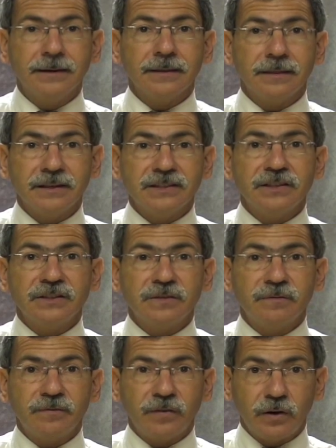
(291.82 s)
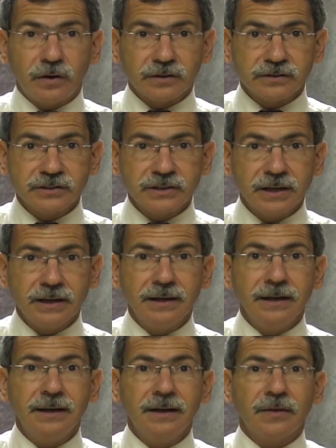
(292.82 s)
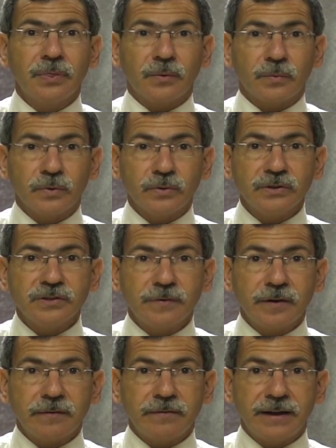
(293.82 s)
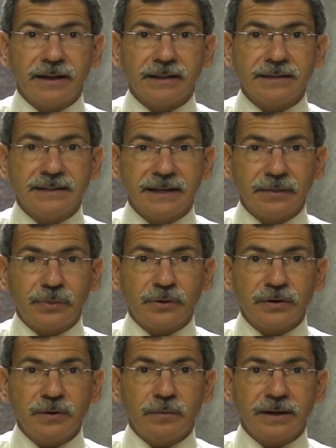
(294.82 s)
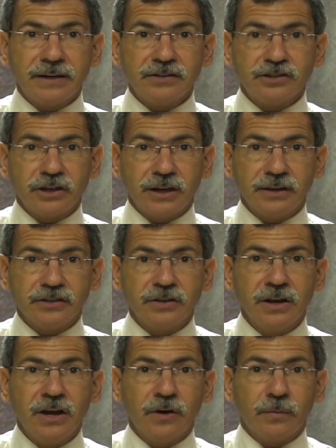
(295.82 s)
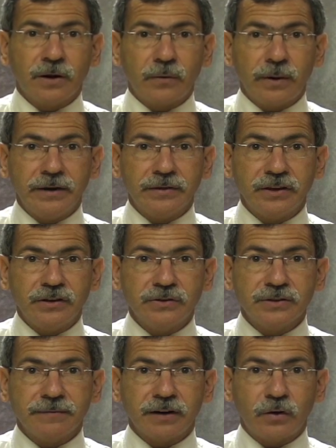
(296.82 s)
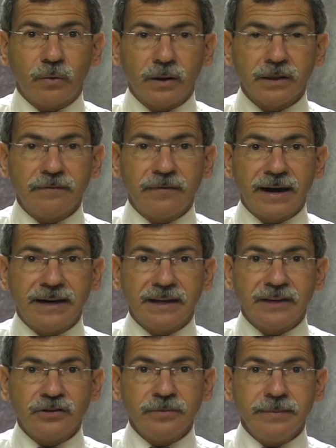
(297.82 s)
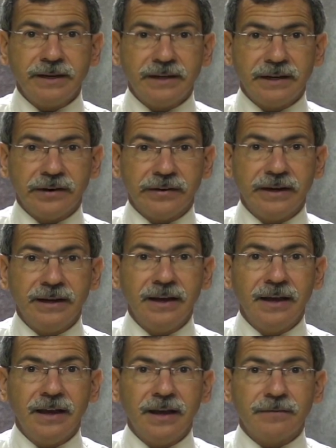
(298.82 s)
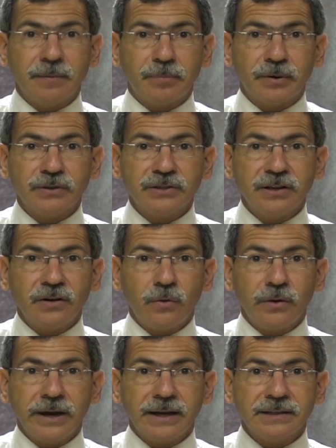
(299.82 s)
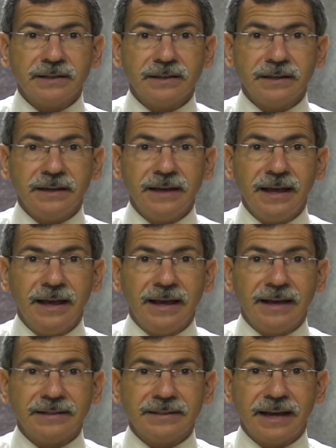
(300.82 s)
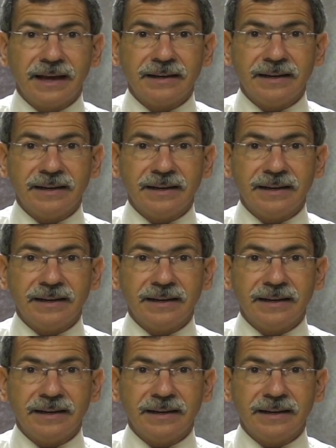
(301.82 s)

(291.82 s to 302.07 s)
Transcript: This is false. The rules for a valid 1031 exchange require the use of a qualified intermediary if a person or entity has had an